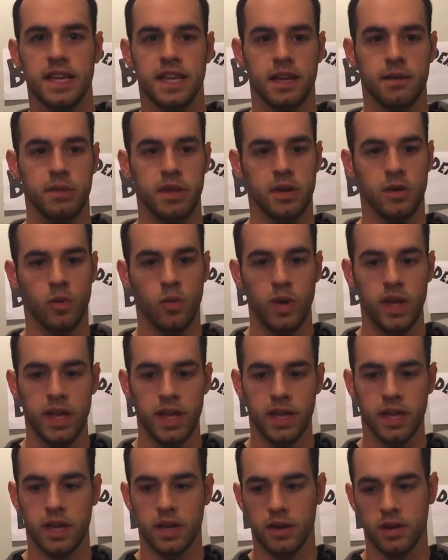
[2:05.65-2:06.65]
It can be a
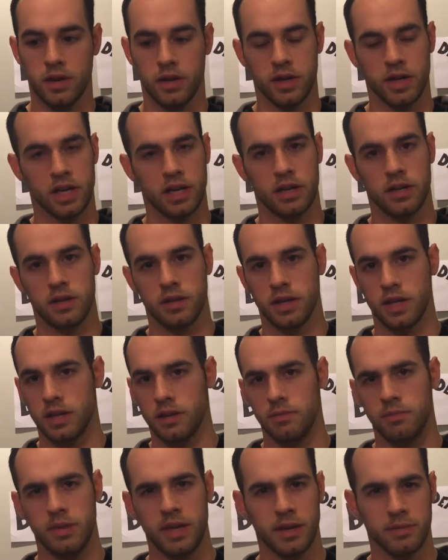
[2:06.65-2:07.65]
week, or it
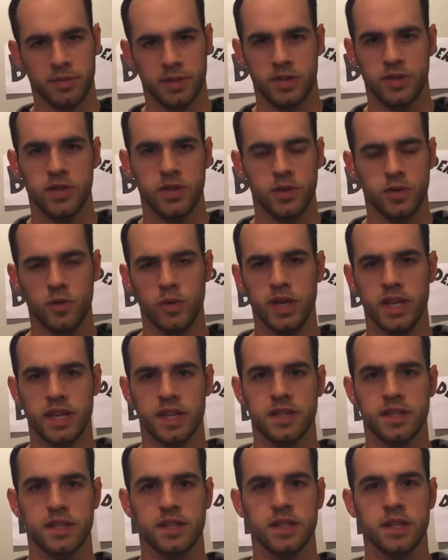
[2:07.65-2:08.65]
can be up to 2
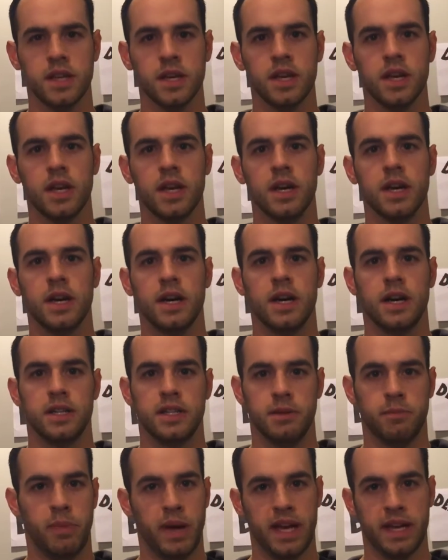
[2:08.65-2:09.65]
weeks,
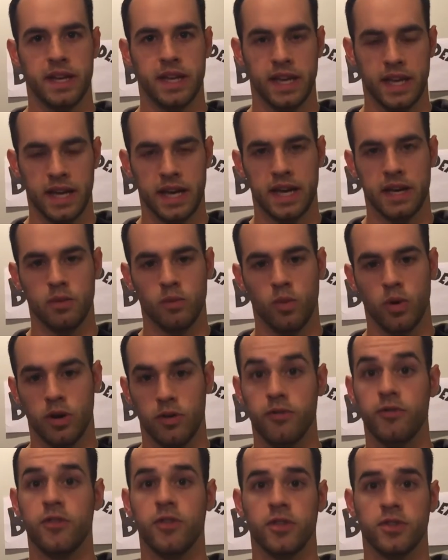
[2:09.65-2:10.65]
depending on
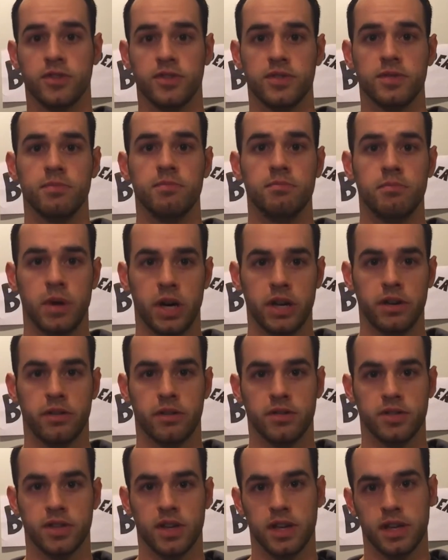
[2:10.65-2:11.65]
what a full
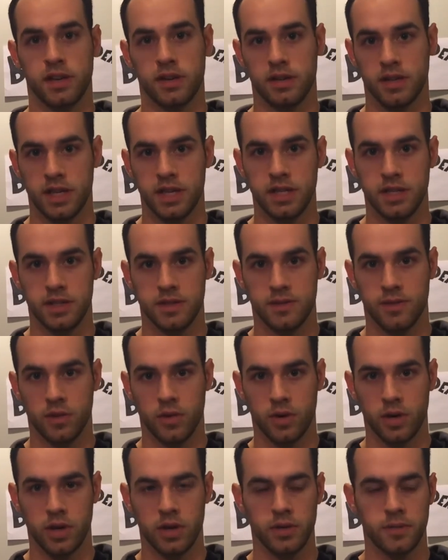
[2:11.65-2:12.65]
microcycle is
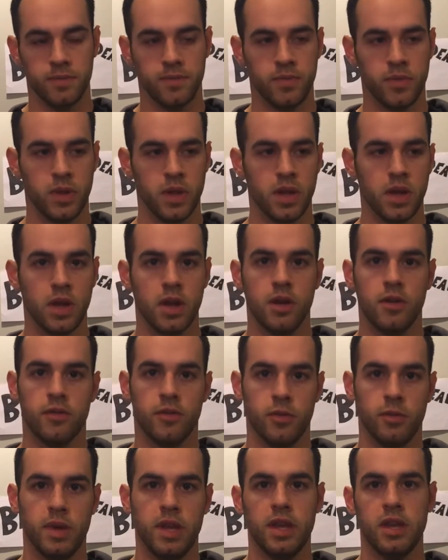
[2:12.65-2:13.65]
for you.
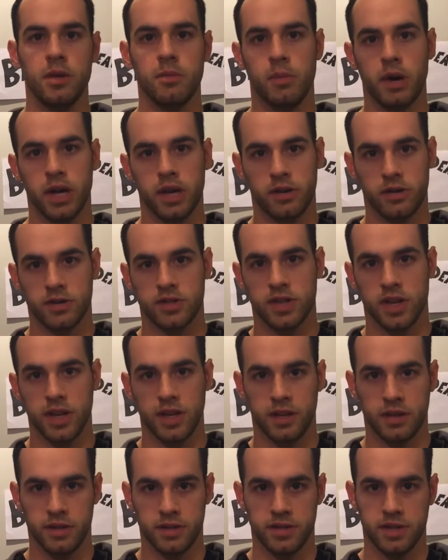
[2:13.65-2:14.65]
For me, a
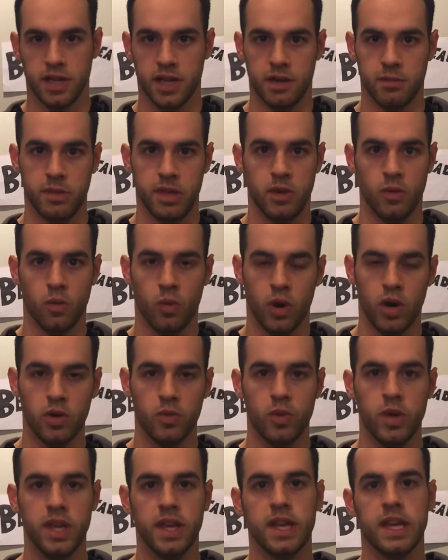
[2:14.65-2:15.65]
microcycle is going to be
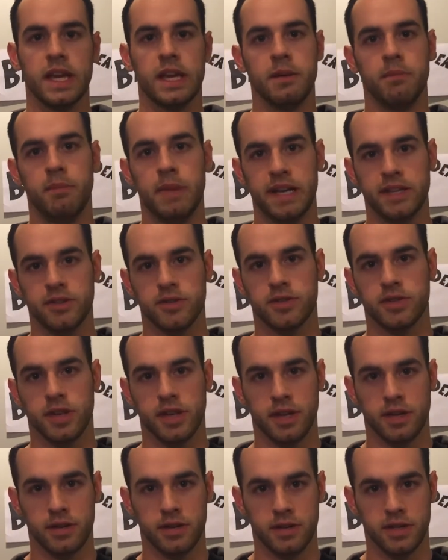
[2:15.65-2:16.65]
1 week, and a
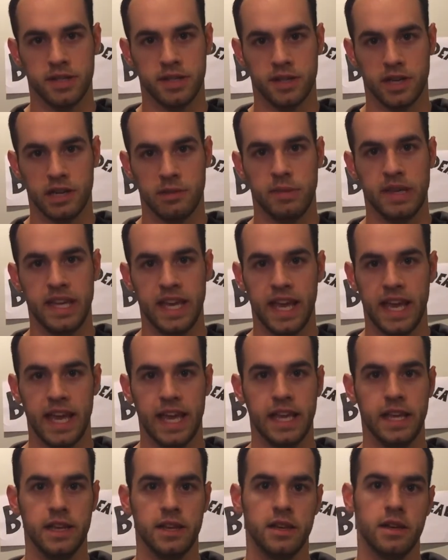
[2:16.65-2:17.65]
mesocycle is going to be
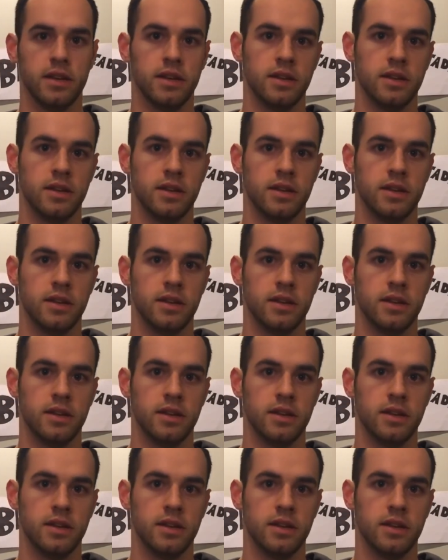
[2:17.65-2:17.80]
8.